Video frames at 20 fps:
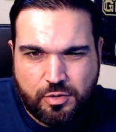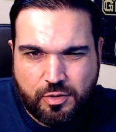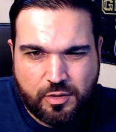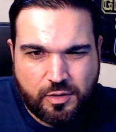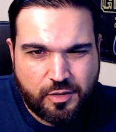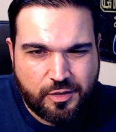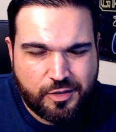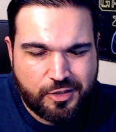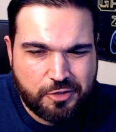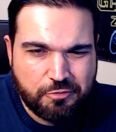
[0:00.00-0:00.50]

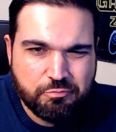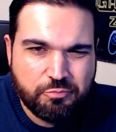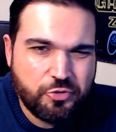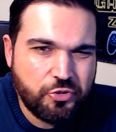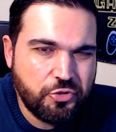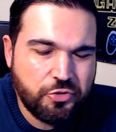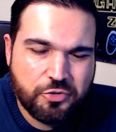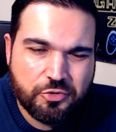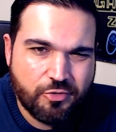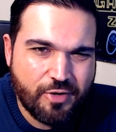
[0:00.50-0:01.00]
uh,
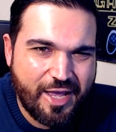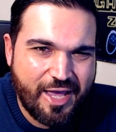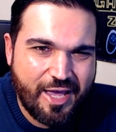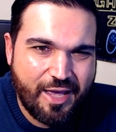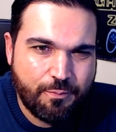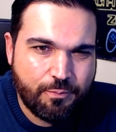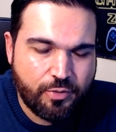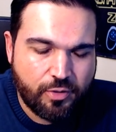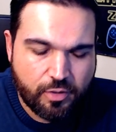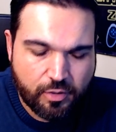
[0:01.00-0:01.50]
computer
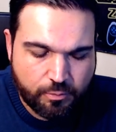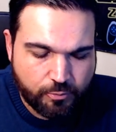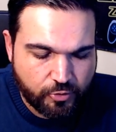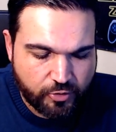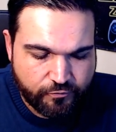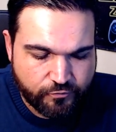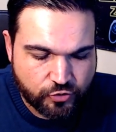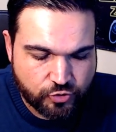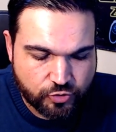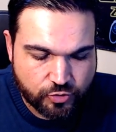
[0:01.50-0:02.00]
app. I'm
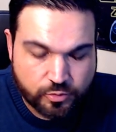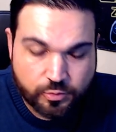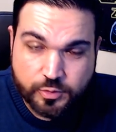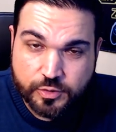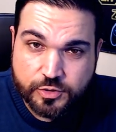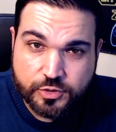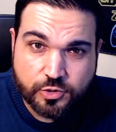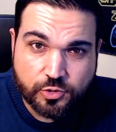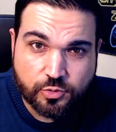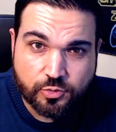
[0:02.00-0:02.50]
not even sure
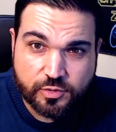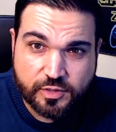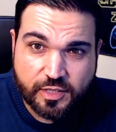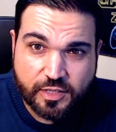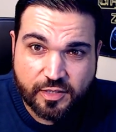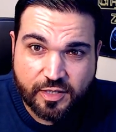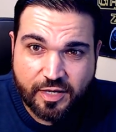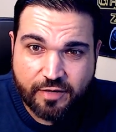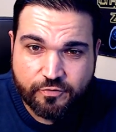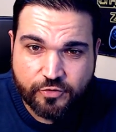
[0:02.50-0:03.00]
what it's called
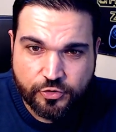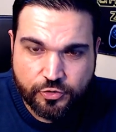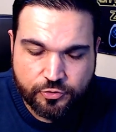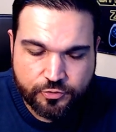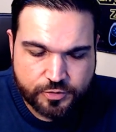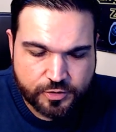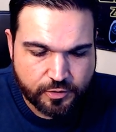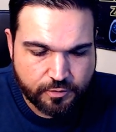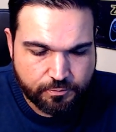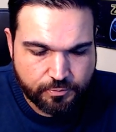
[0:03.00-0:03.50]
yet. I haven't
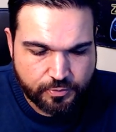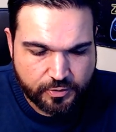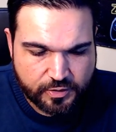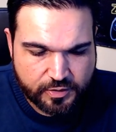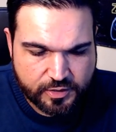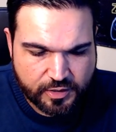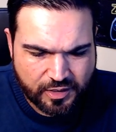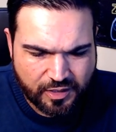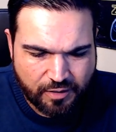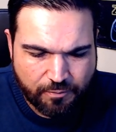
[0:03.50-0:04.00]
used it,
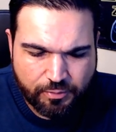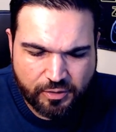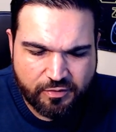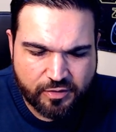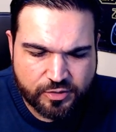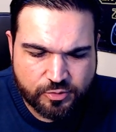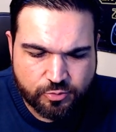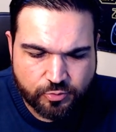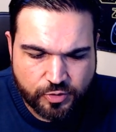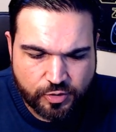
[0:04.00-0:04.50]
but uh, I
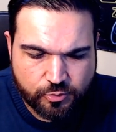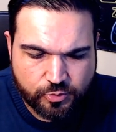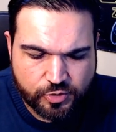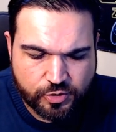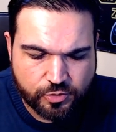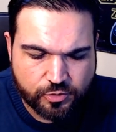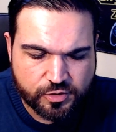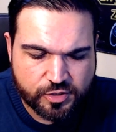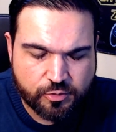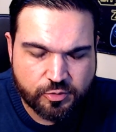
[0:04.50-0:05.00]
believe that's what you would
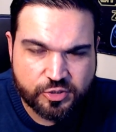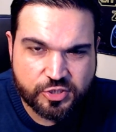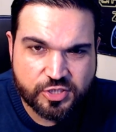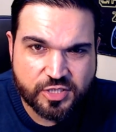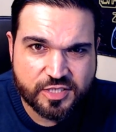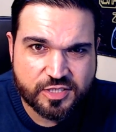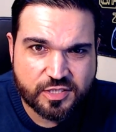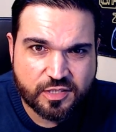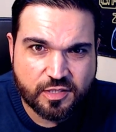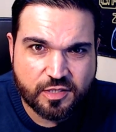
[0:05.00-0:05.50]
do. So you
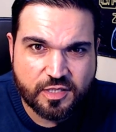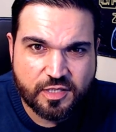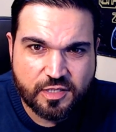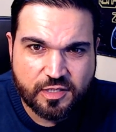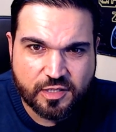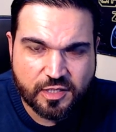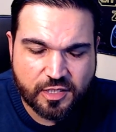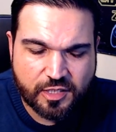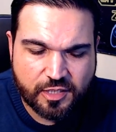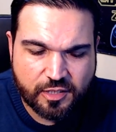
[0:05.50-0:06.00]
adjust
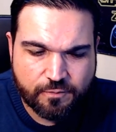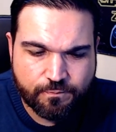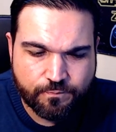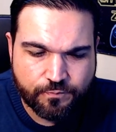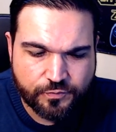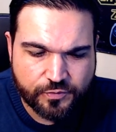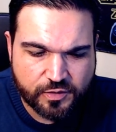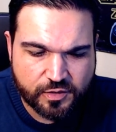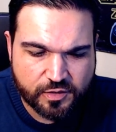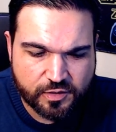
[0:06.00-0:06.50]
the,
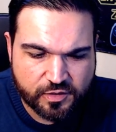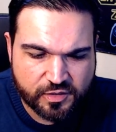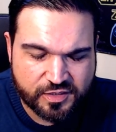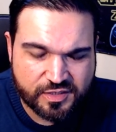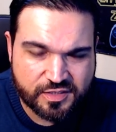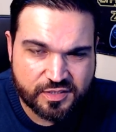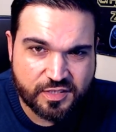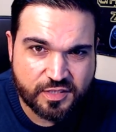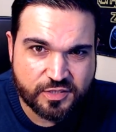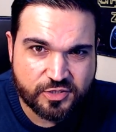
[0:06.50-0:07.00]
um, the the
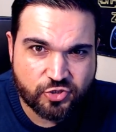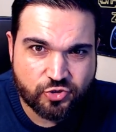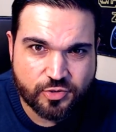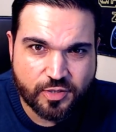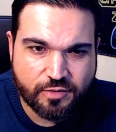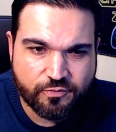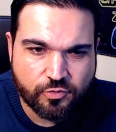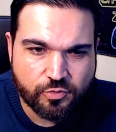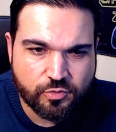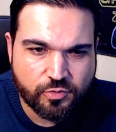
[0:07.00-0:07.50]
sticks
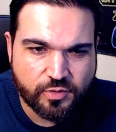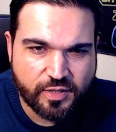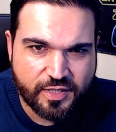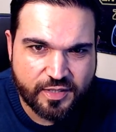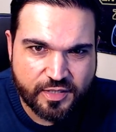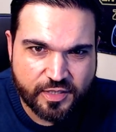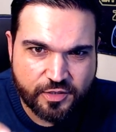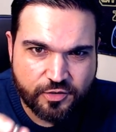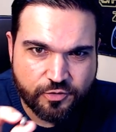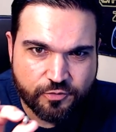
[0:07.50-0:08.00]
travel,
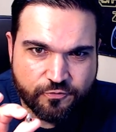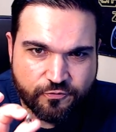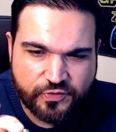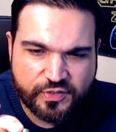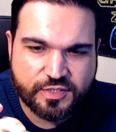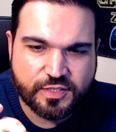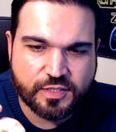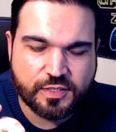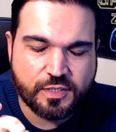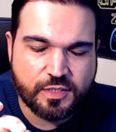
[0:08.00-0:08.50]
and then you
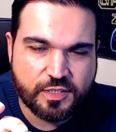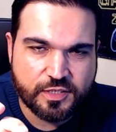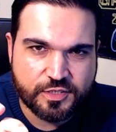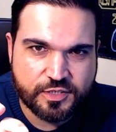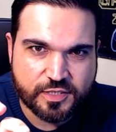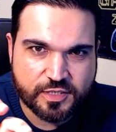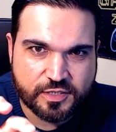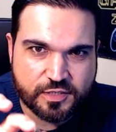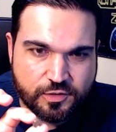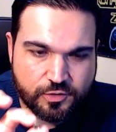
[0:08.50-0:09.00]
physically
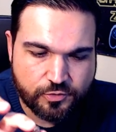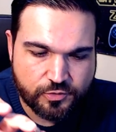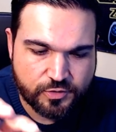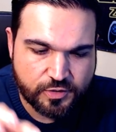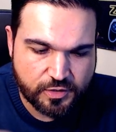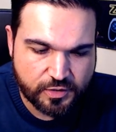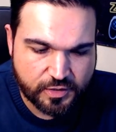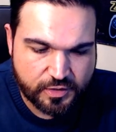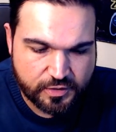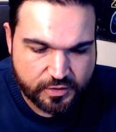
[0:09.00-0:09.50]
adjust it
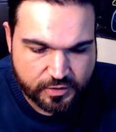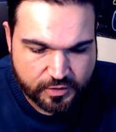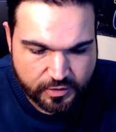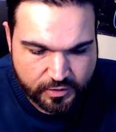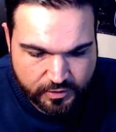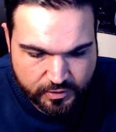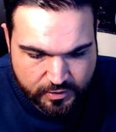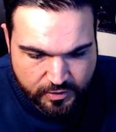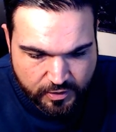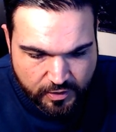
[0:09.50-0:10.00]
using these
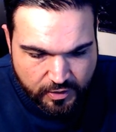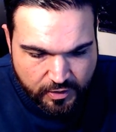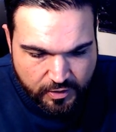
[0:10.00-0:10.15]
things.